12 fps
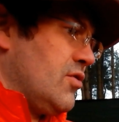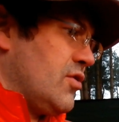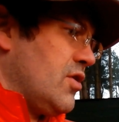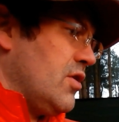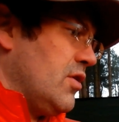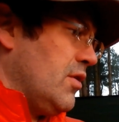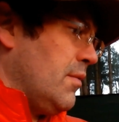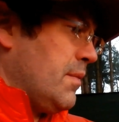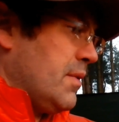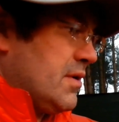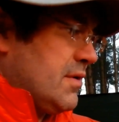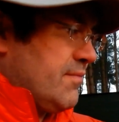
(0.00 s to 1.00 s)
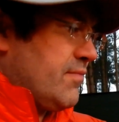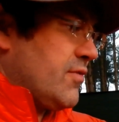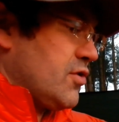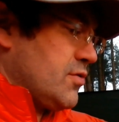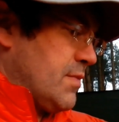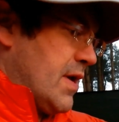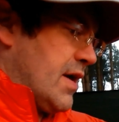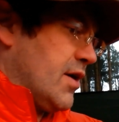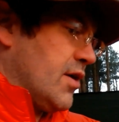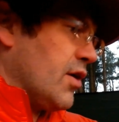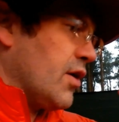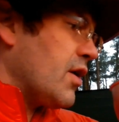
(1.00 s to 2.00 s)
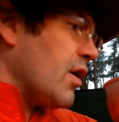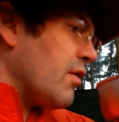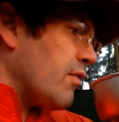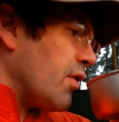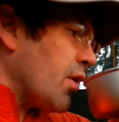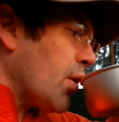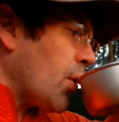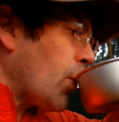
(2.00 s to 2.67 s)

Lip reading: cup, but it does make a good coffee.